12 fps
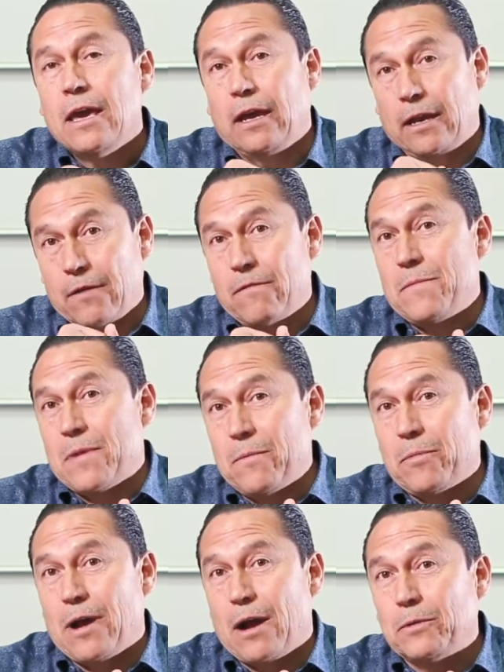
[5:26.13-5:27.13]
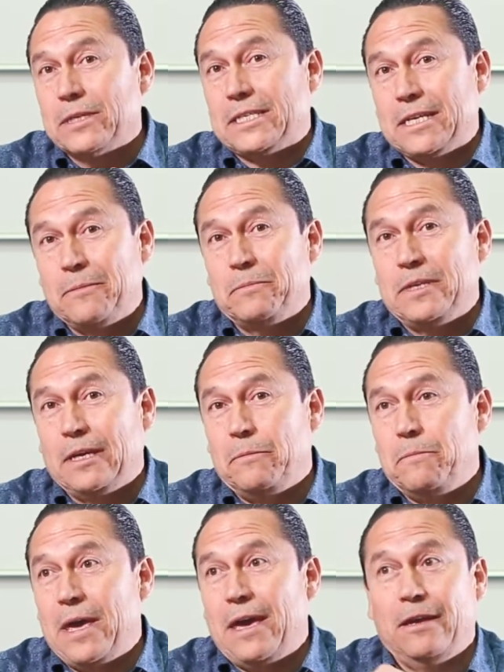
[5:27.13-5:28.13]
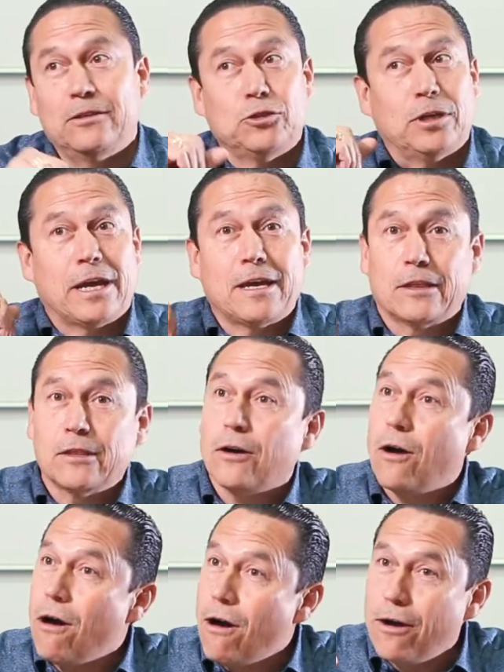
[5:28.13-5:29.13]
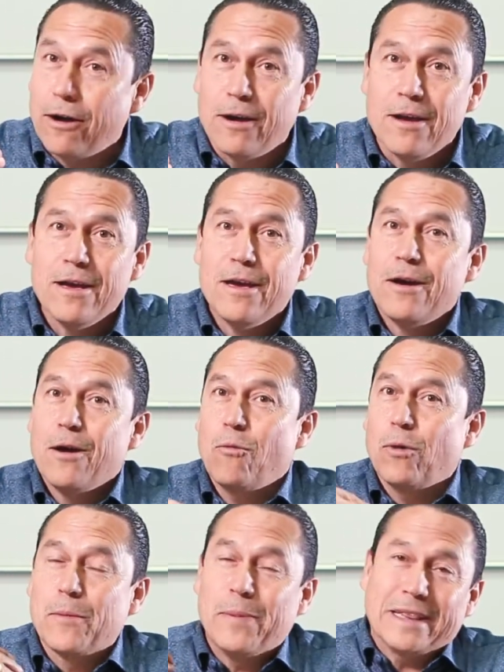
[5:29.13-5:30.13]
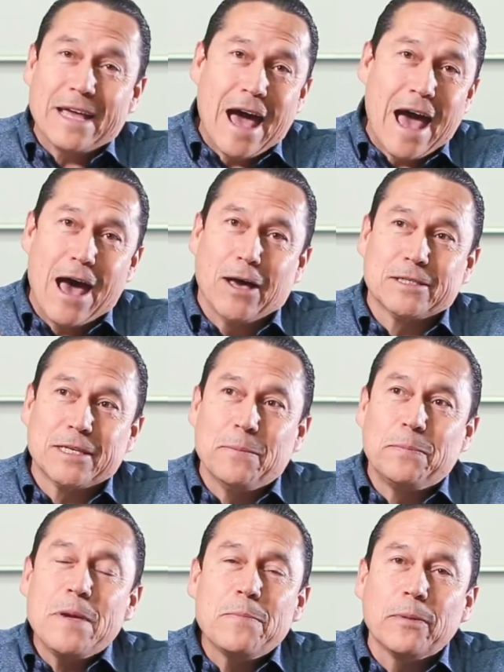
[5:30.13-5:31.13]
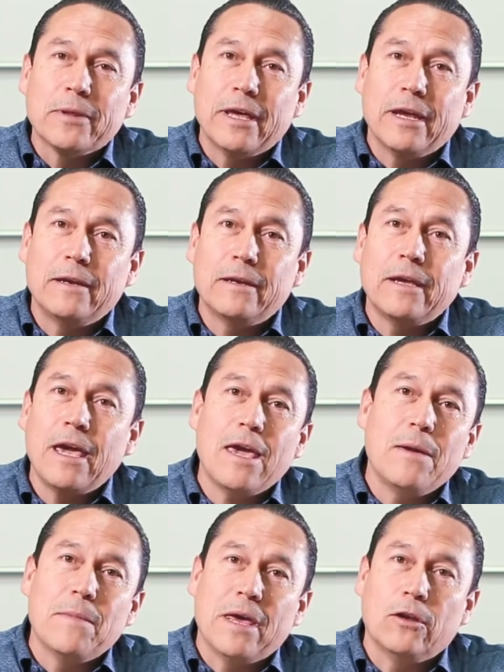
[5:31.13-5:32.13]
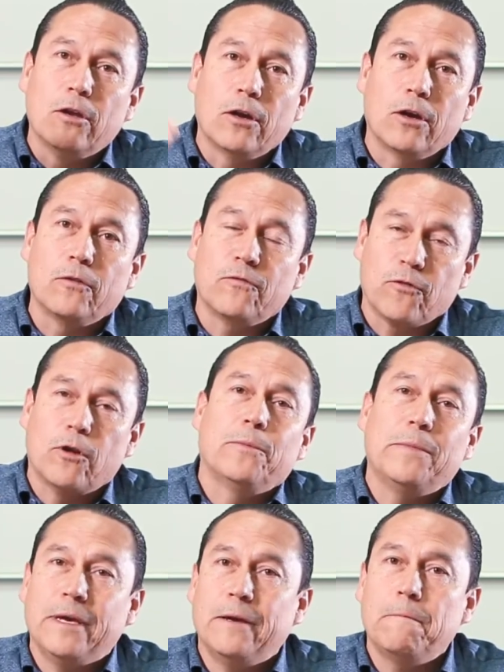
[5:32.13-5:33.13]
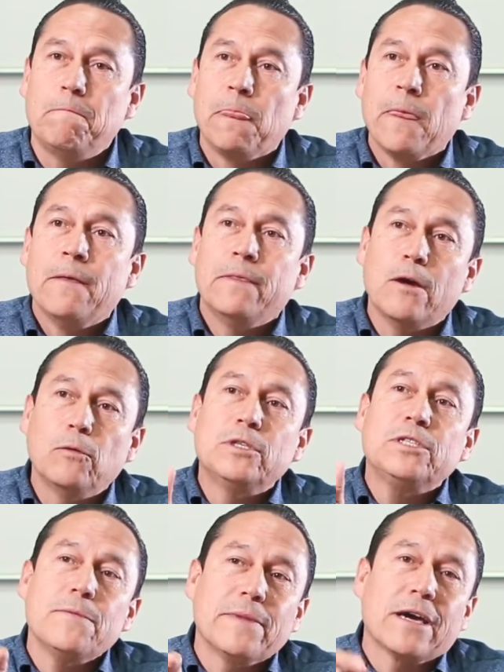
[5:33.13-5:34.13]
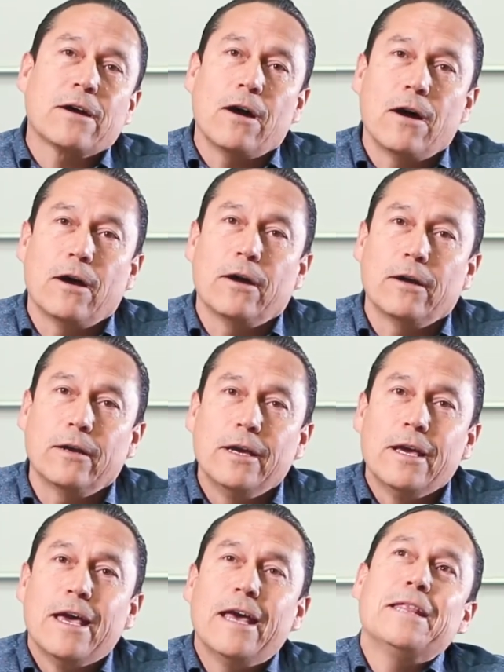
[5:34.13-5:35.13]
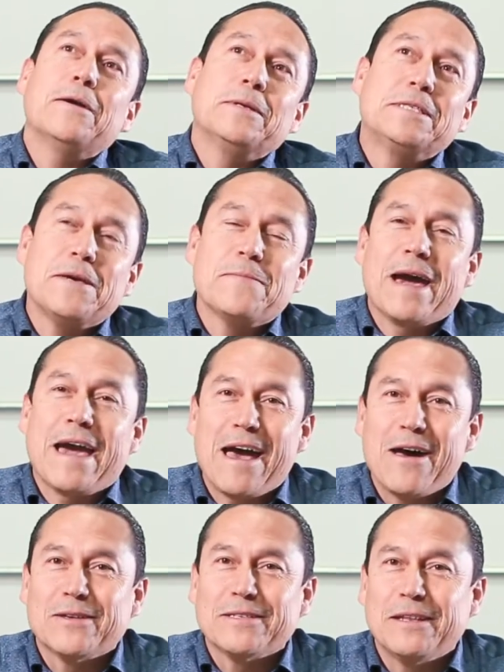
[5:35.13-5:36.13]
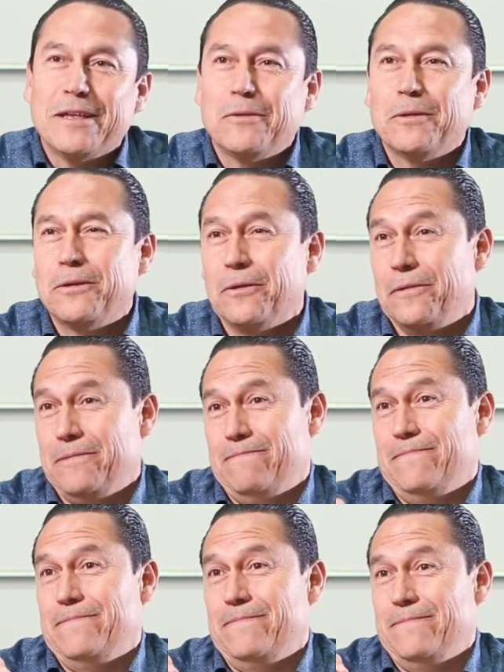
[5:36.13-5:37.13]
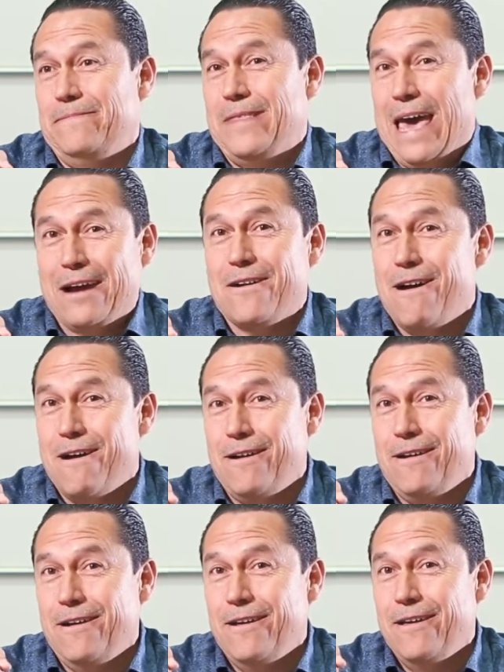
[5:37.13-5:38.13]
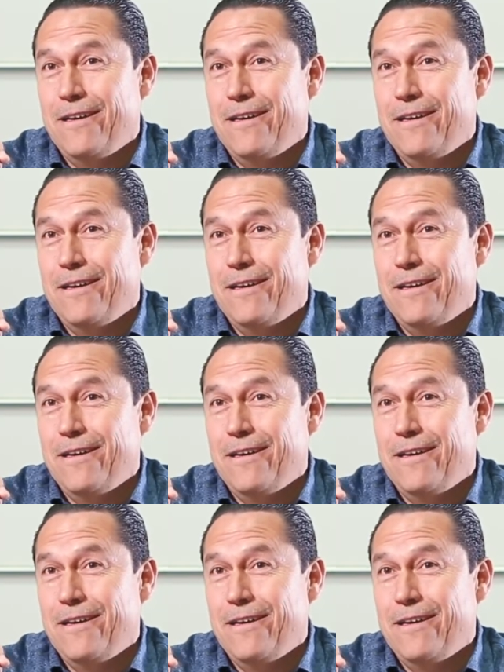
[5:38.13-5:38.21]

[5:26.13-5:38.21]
And I remember I was tempted, man, should I get the car? What about the house? And people that came and learned from me, they would see my car and they would see my house and they would go, that car?